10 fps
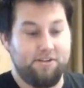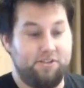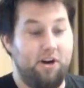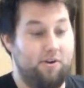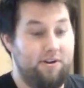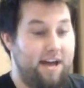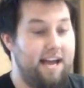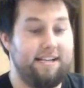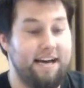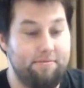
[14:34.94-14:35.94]
So,
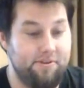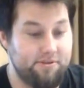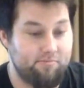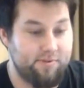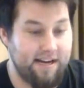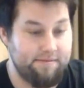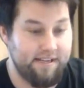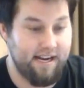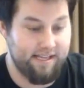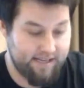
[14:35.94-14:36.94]
anytime the user types
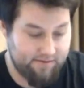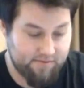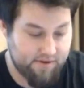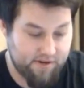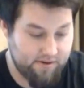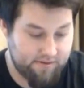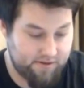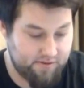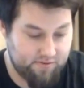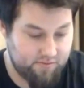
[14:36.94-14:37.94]
in anything, we'll go
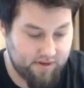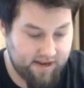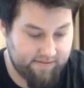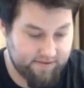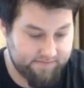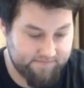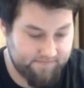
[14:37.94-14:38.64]
to whatever.